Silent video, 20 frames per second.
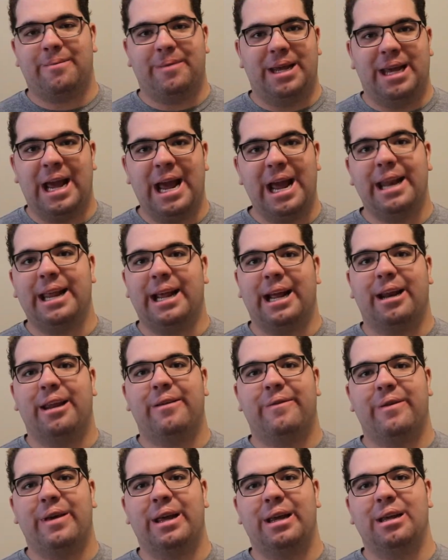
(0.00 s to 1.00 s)
be hitting
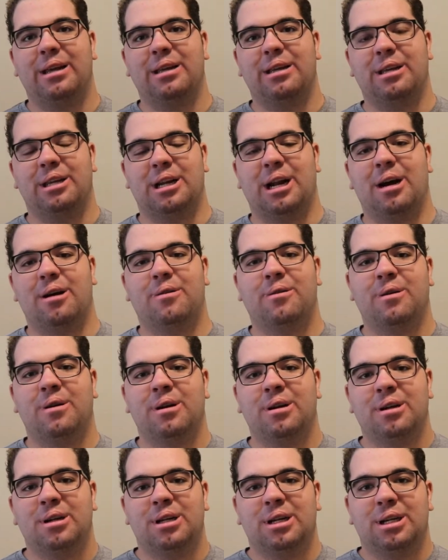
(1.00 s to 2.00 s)
anything, you know?
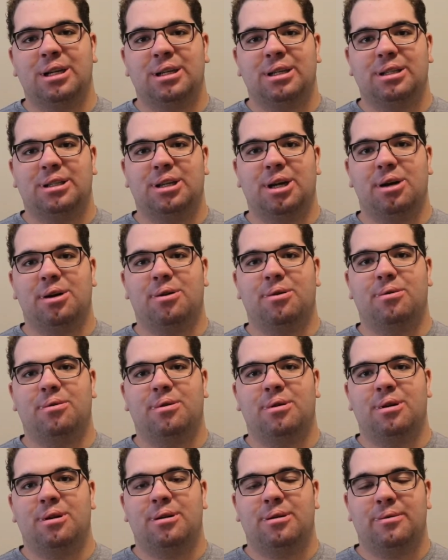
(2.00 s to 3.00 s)

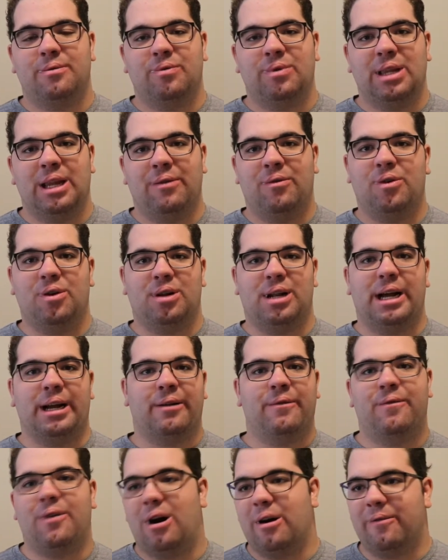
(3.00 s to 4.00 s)
So if you're like
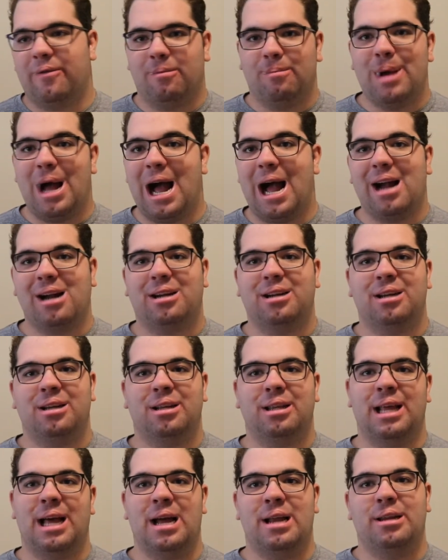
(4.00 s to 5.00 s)
farther back,
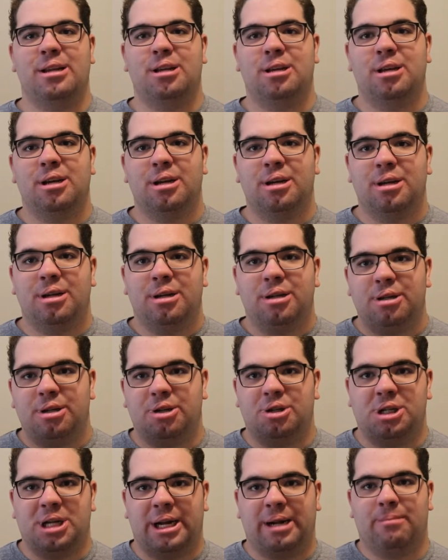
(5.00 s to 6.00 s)
then
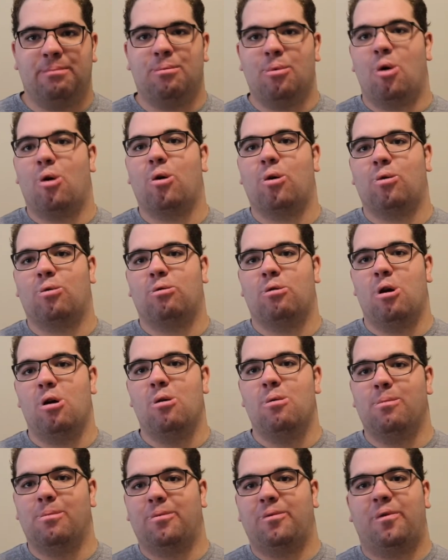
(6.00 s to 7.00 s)
there's like more
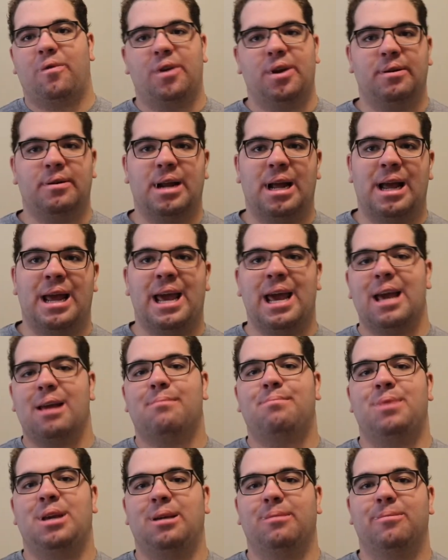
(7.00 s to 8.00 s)
room for you to
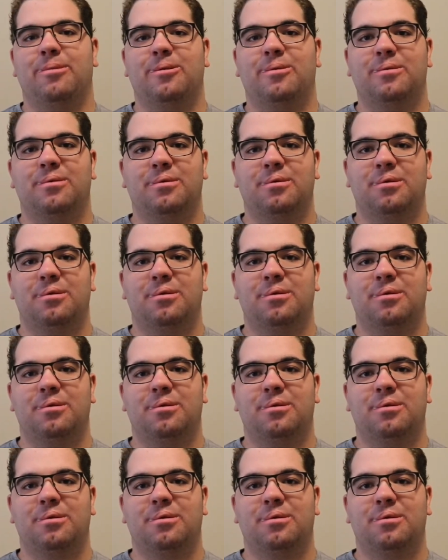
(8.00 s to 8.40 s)
hit people,